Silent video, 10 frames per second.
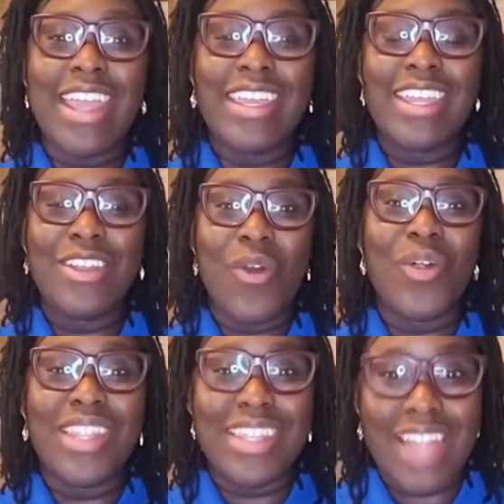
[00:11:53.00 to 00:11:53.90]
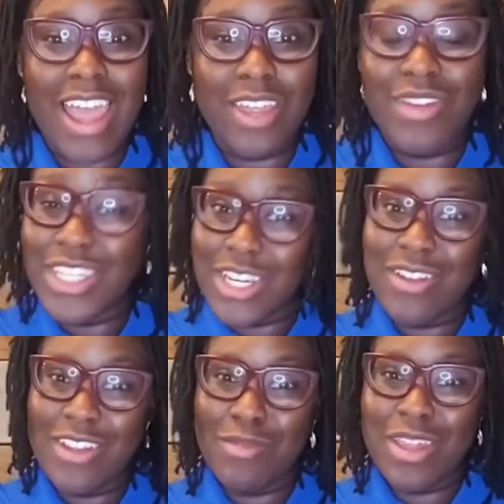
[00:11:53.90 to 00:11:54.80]
go live and share this
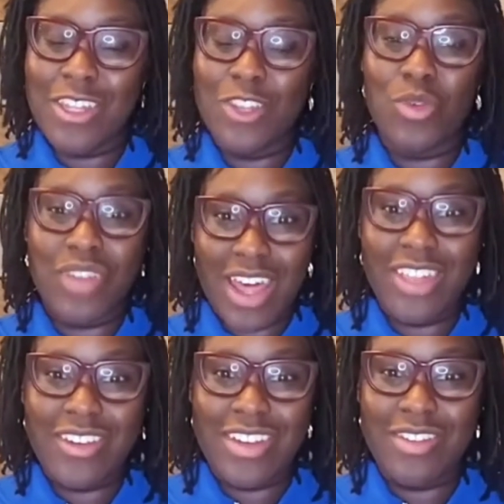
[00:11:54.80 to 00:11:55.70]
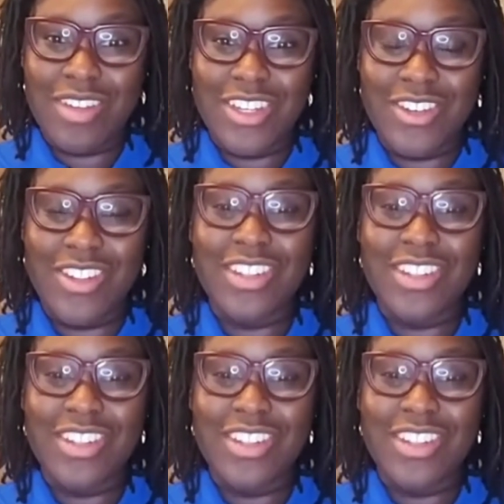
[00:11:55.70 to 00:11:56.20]
message with other individuals